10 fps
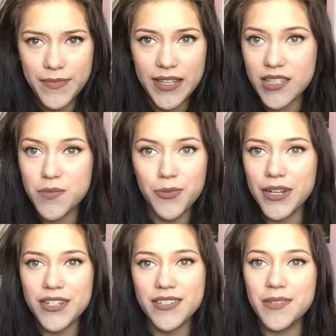
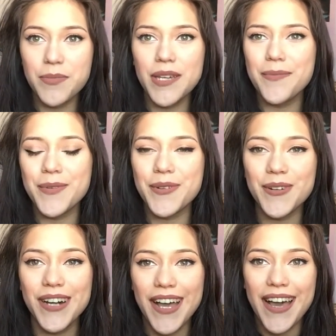inspiration to people.